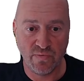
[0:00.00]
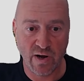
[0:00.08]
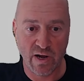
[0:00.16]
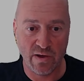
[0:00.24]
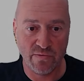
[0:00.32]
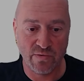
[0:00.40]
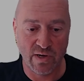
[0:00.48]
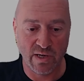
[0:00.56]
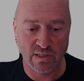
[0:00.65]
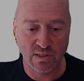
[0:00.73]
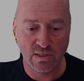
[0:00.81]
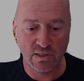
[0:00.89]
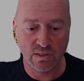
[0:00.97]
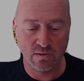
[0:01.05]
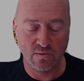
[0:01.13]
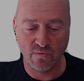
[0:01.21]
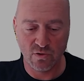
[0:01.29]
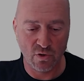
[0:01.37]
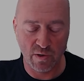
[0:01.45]
5 has,
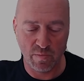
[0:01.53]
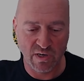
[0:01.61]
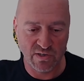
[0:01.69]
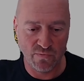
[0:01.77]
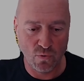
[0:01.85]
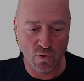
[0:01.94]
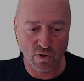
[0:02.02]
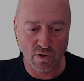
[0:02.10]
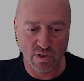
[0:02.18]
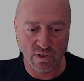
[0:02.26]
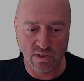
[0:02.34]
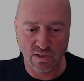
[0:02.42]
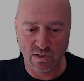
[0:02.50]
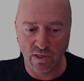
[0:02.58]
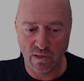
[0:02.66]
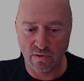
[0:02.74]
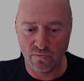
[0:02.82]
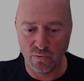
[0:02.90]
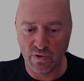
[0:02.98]
sorry, batch 4 is
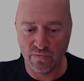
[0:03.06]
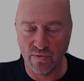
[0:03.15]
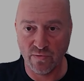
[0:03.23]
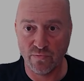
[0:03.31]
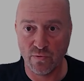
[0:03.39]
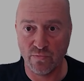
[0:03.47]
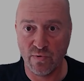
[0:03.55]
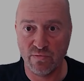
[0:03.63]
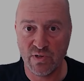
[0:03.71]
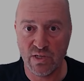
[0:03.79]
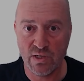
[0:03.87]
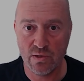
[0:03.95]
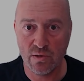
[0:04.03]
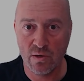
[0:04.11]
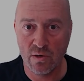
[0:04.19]
25 through 15.